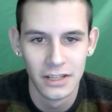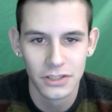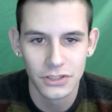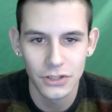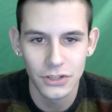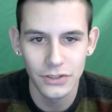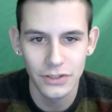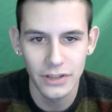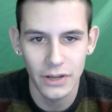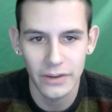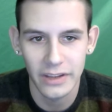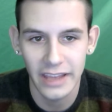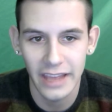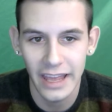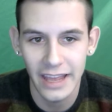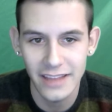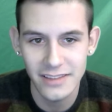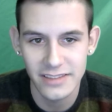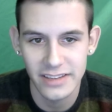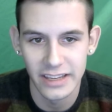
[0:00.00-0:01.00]
Turned out
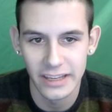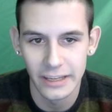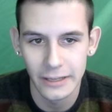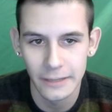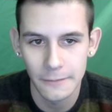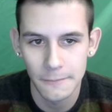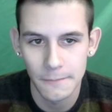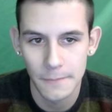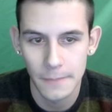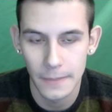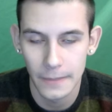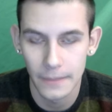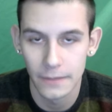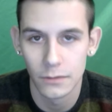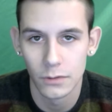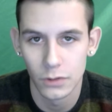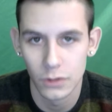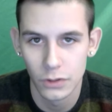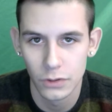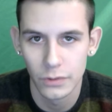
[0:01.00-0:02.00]
Kenzie,
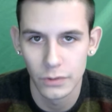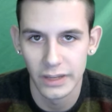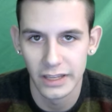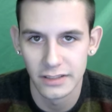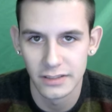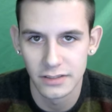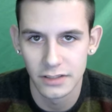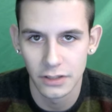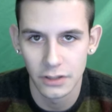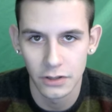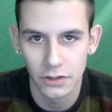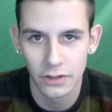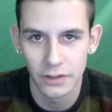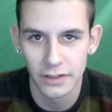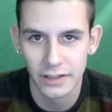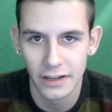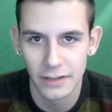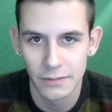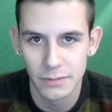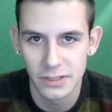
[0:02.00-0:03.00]
who is the girl
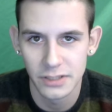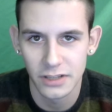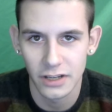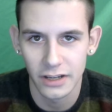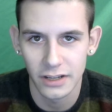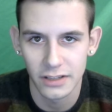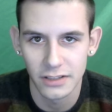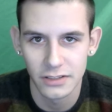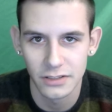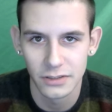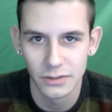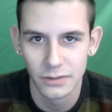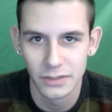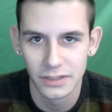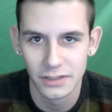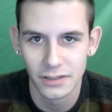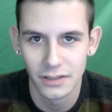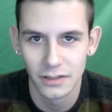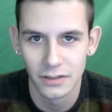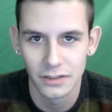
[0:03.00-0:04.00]
that I've been talking to,
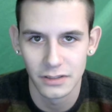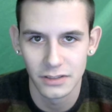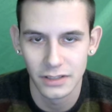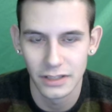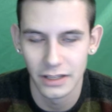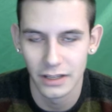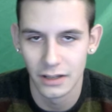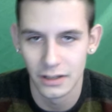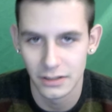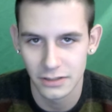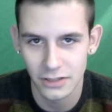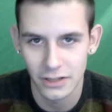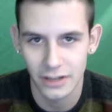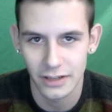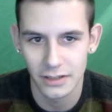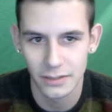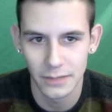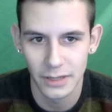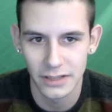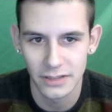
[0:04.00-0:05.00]
uh,
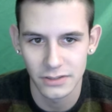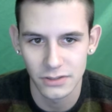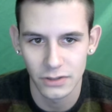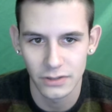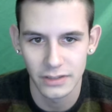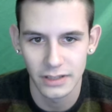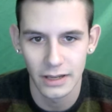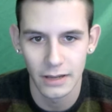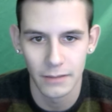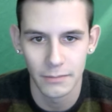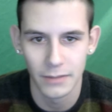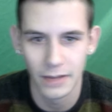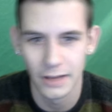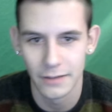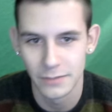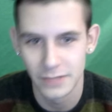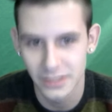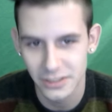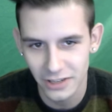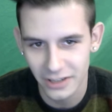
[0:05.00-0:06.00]
talking about this whole time, I've
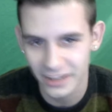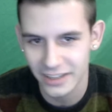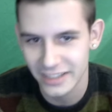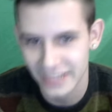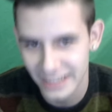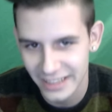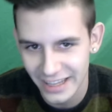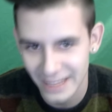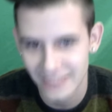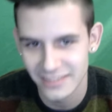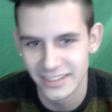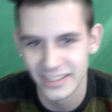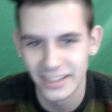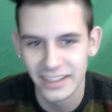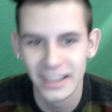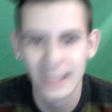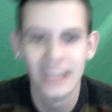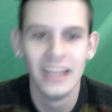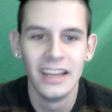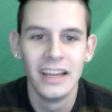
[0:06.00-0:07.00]
been talking to Kenzie,
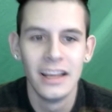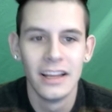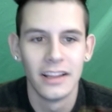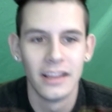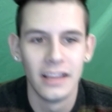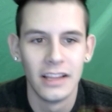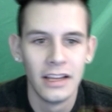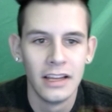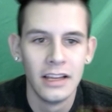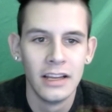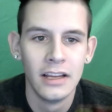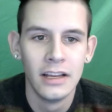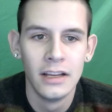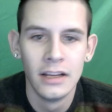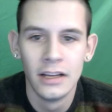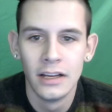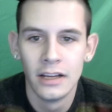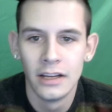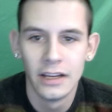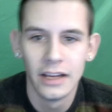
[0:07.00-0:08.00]

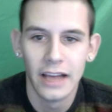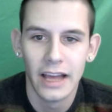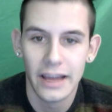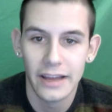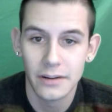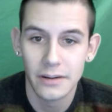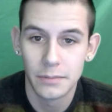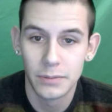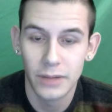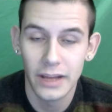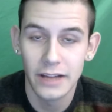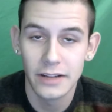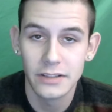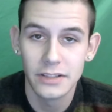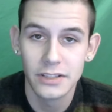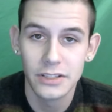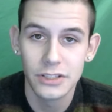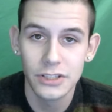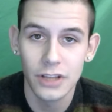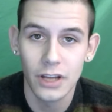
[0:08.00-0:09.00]
had applied to
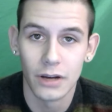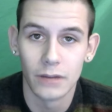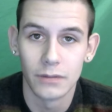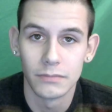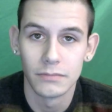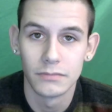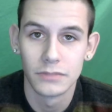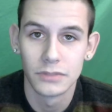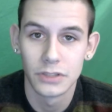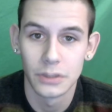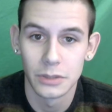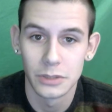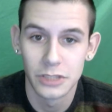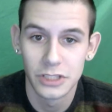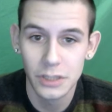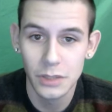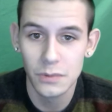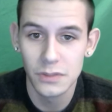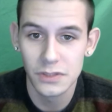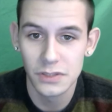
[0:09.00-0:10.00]
the show. So
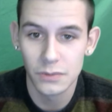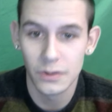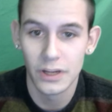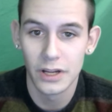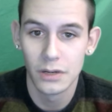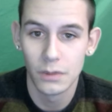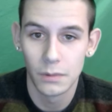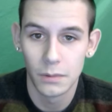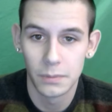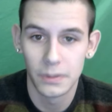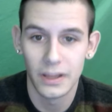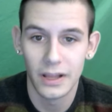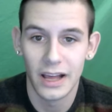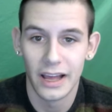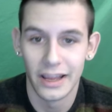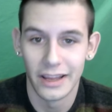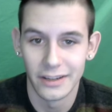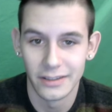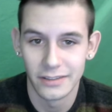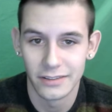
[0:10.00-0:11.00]
she was the one who
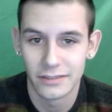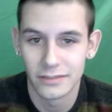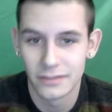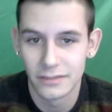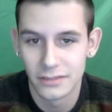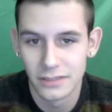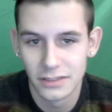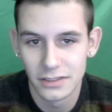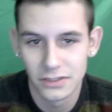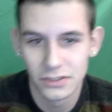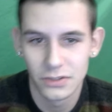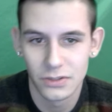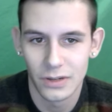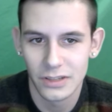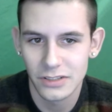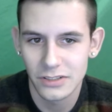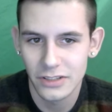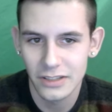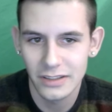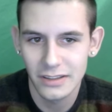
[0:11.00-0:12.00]
applied. So I
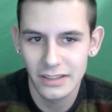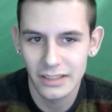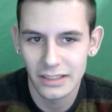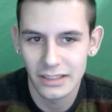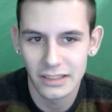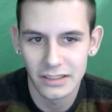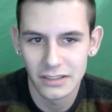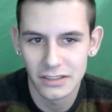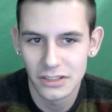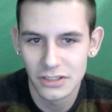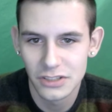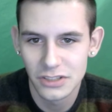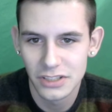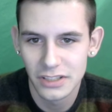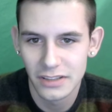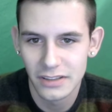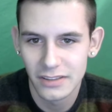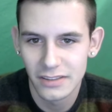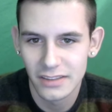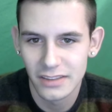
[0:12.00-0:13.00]
started thinking, does
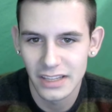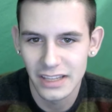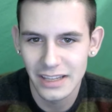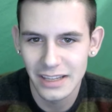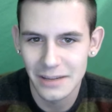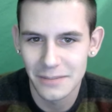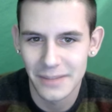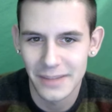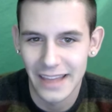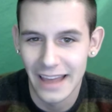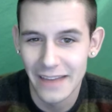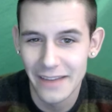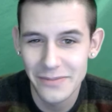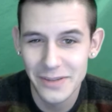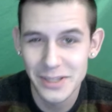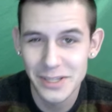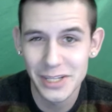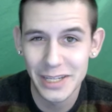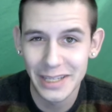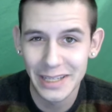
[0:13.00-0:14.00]
she think I'm
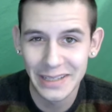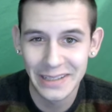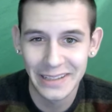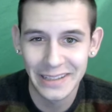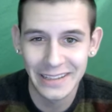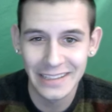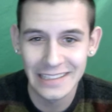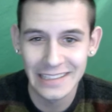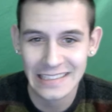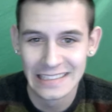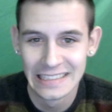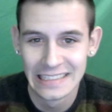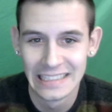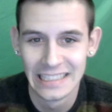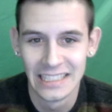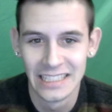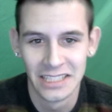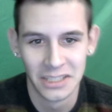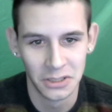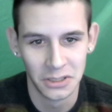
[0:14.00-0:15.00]
catfishing her?
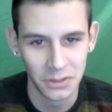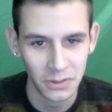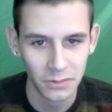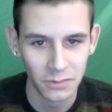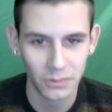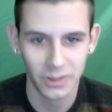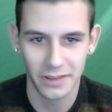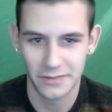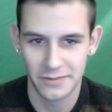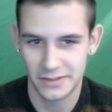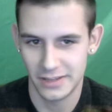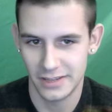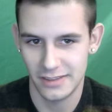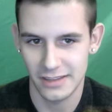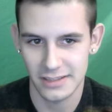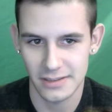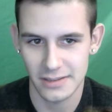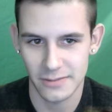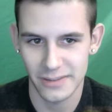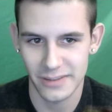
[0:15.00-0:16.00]
Well, if she
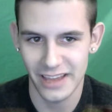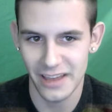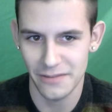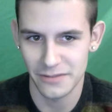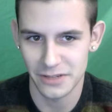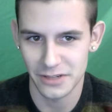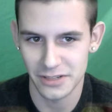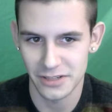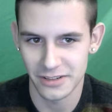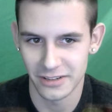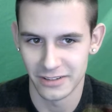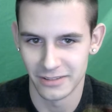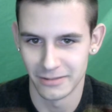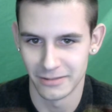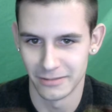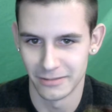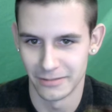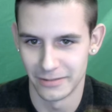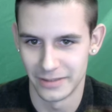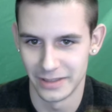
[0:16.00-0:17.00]
thinks I'm catfishing her,
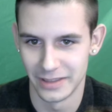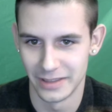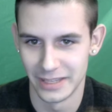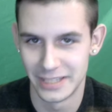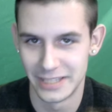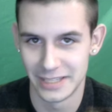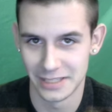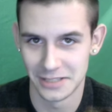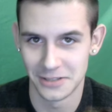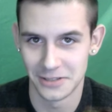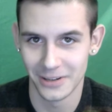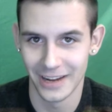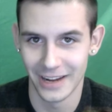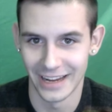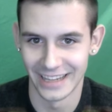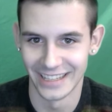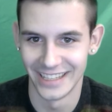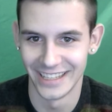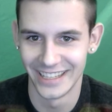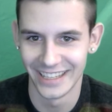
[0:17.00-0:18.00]
then this is
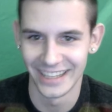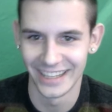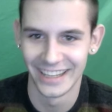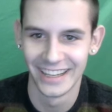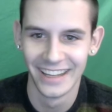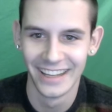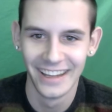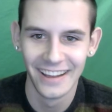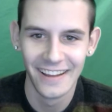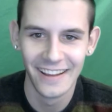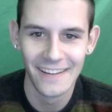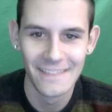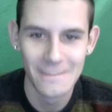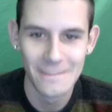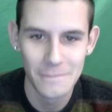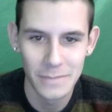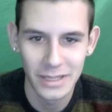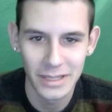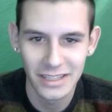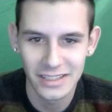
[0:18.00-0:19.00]
great.
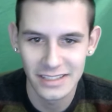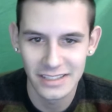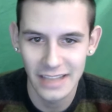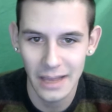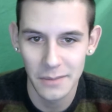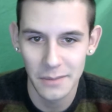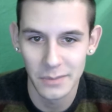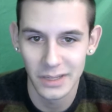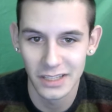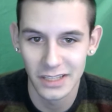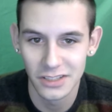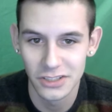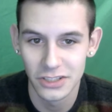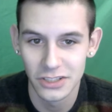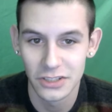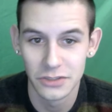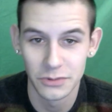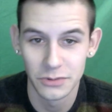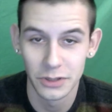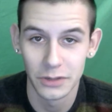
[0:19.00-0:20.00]
because that means she
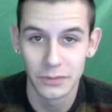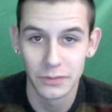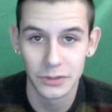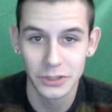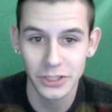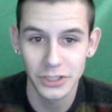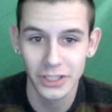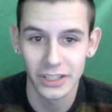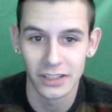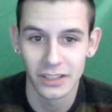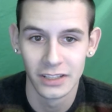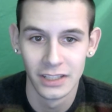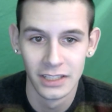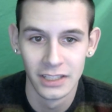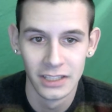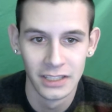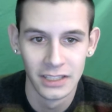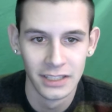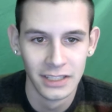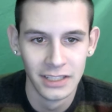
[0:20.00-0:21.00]
is real for sure.
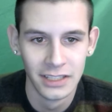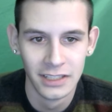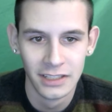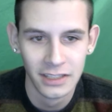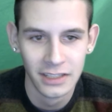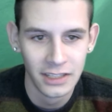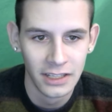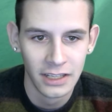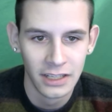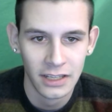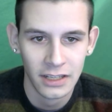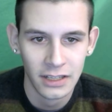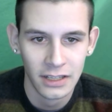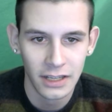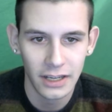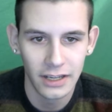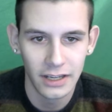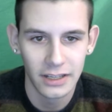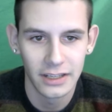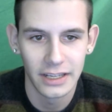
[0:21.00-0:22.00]

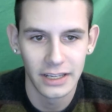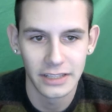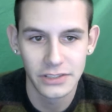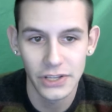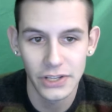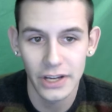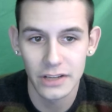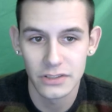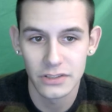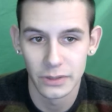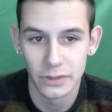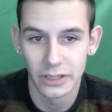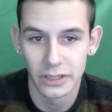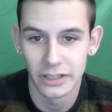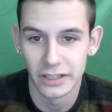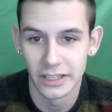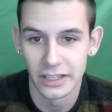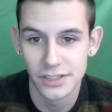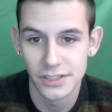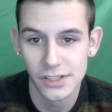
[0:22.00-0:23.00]
I talked to her,
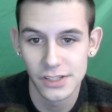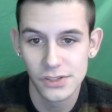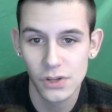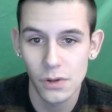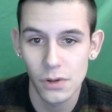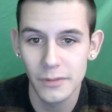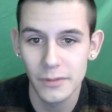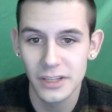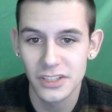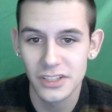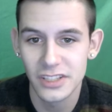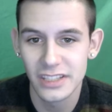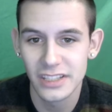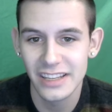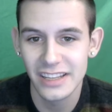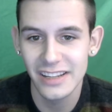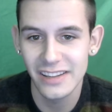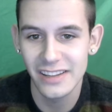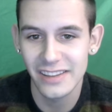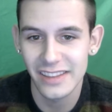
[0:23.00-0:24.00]
and she told me she
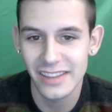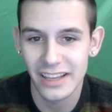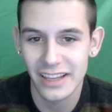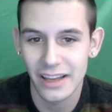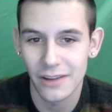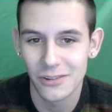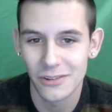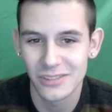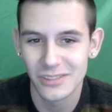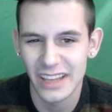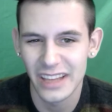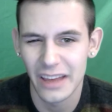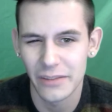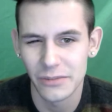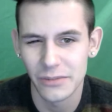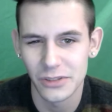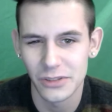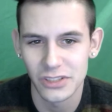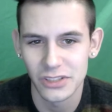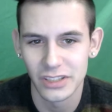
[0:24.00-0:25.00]
didn't think I was
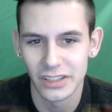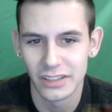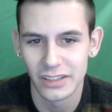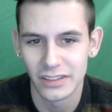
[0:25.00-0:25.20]
catfishing.